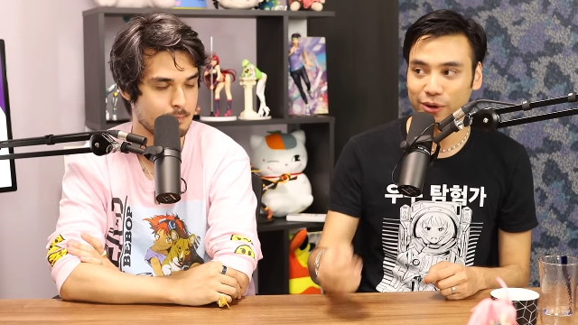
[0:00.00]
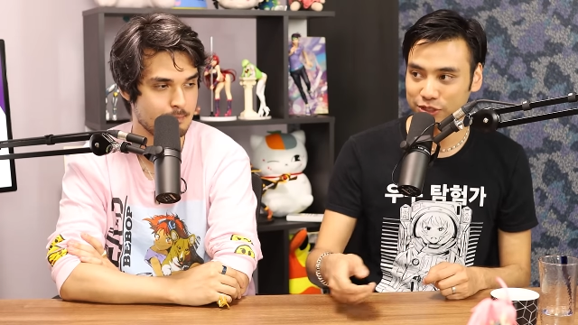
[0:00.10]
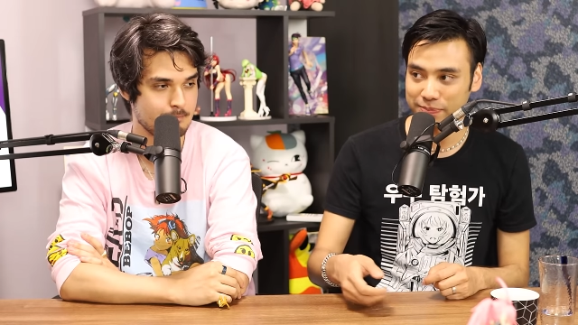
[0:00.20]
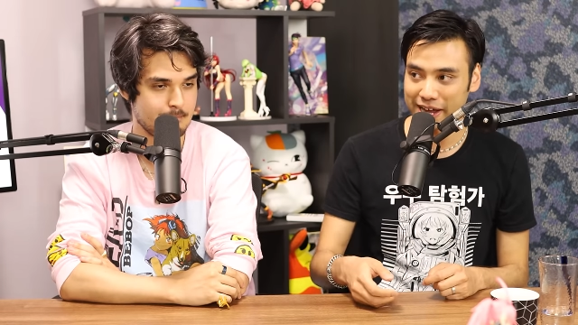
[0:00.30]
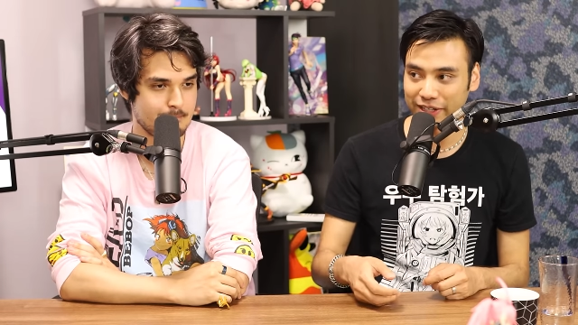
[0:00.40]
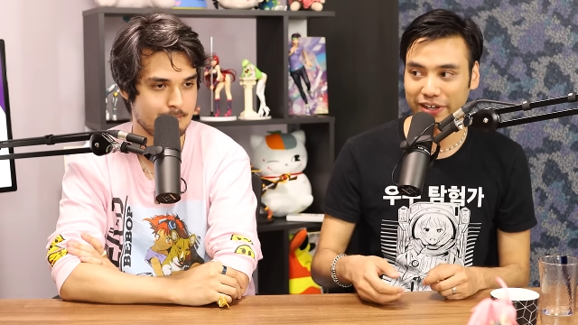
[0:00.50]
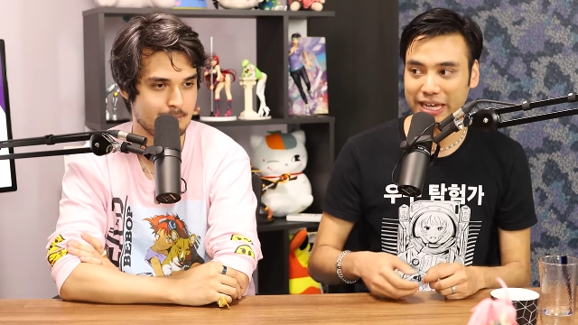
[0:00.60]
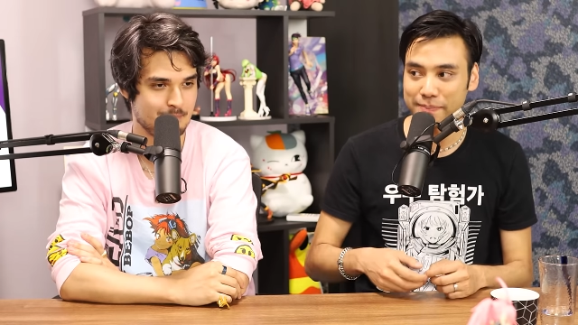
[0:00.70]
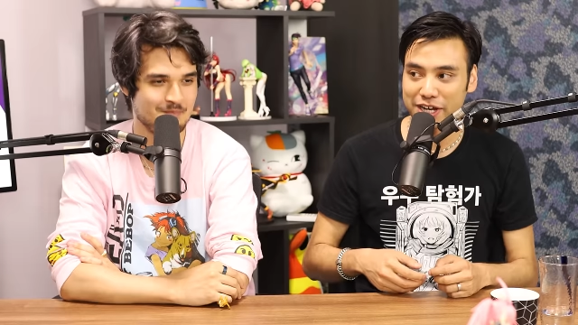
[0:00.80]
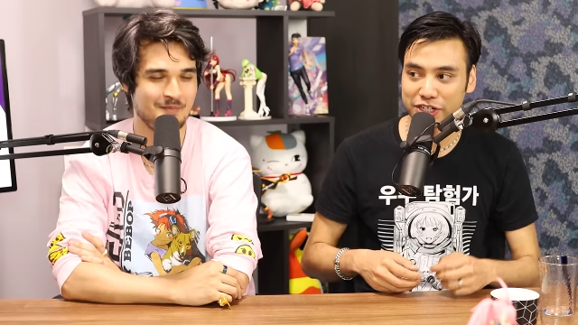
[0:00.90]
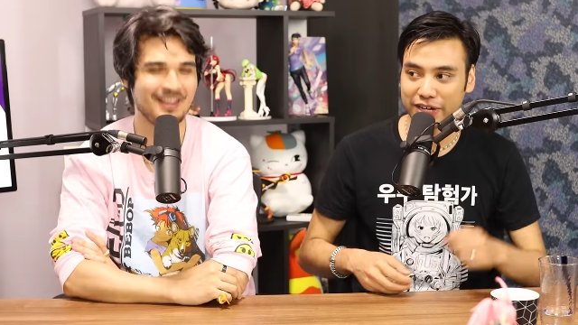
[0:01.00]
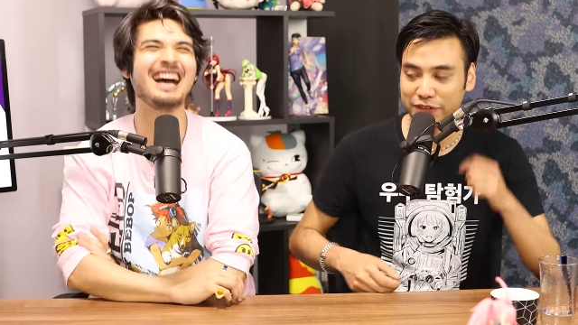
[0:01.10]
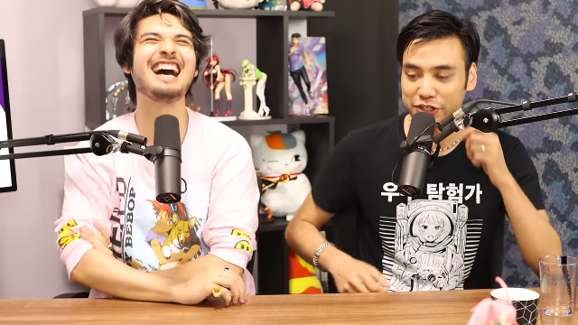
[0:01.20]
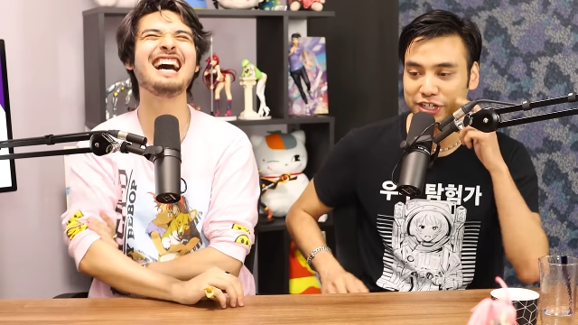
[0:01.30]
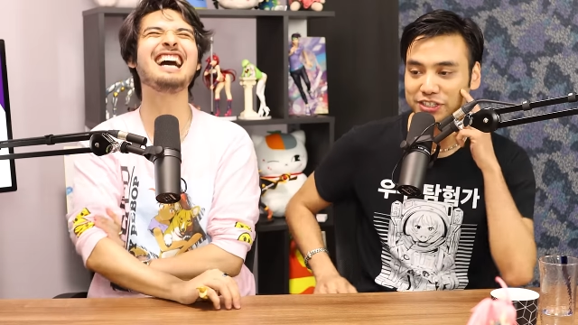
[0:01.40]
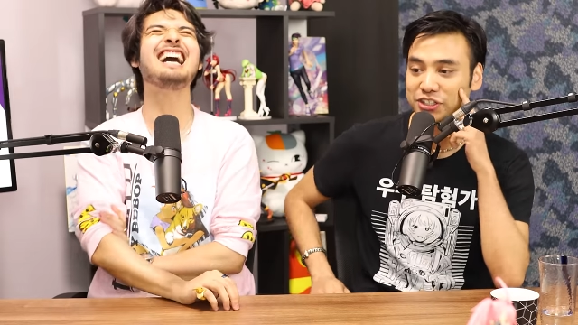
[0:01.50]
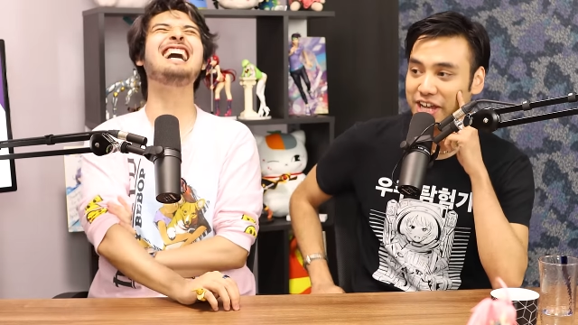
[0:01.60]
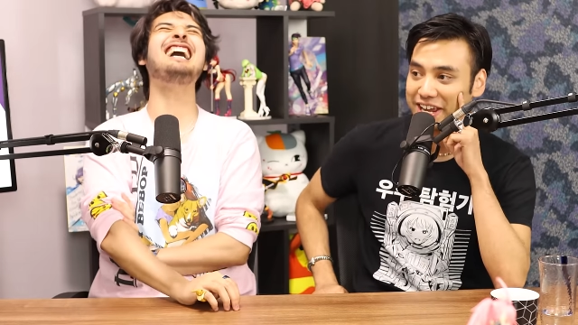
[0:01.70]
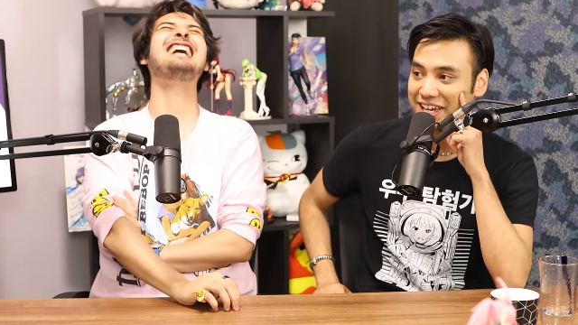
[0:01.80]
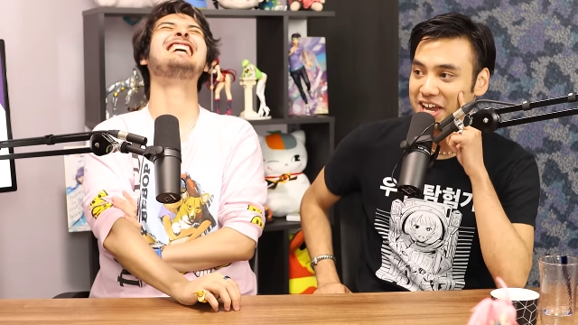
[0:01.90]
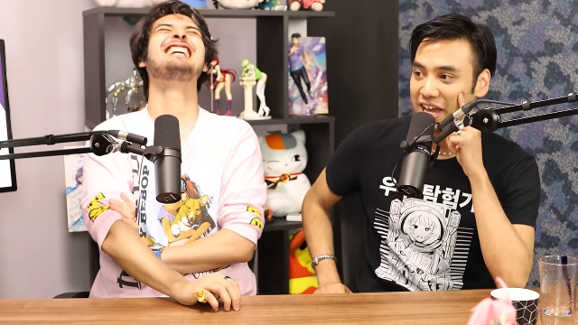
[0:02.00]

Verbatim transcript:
Speaker 1: L's, man. Like imagine if you just take